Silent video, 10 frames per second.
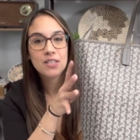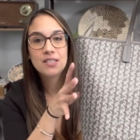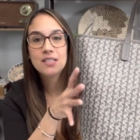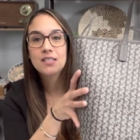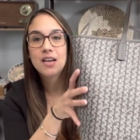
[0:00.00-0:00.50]

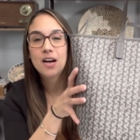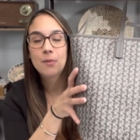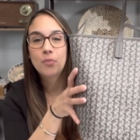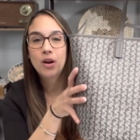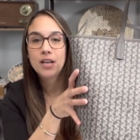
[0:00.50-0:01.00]
this is
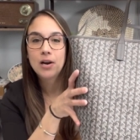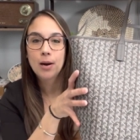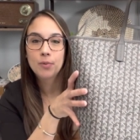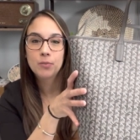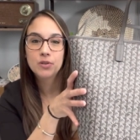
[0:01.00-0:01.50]
uh, probably
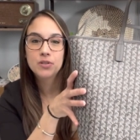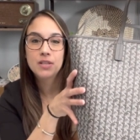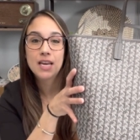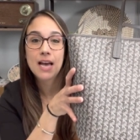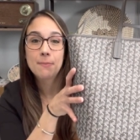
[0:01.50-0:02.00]
comparable to
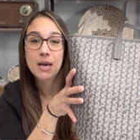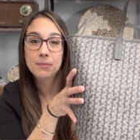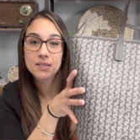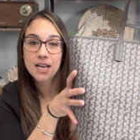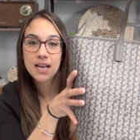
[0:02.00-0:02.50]
the
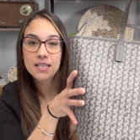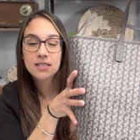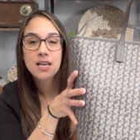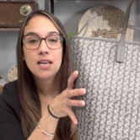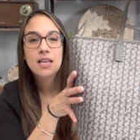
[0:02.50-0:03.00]
MM size.